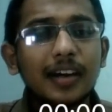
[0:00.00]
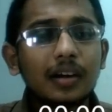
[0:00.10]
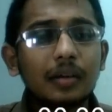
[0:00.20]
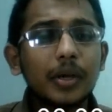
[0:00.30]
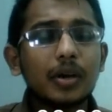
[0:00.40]

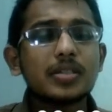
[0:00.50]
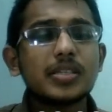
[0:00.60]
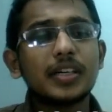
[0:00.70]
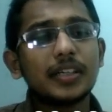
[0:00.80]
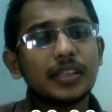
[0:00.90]
Because
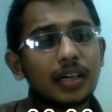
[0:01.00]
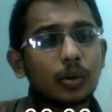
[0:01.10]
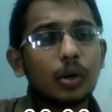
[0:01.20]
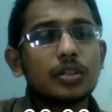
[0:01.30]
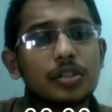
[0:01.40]
written
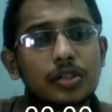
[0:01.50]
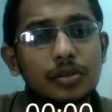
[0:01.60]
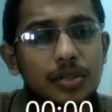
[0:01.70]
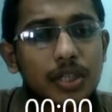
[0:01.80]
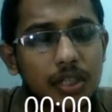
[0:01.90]

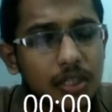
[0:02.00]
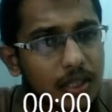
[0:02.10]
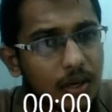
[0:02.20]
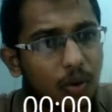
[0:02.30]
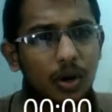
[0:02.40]
constitution is
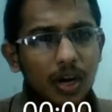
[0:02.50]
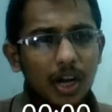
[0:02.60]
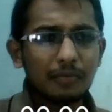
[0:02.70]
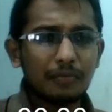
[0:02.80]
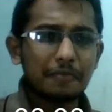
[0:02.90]
the only
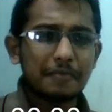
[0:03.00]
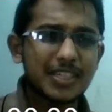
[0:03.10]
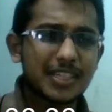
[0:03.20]
one which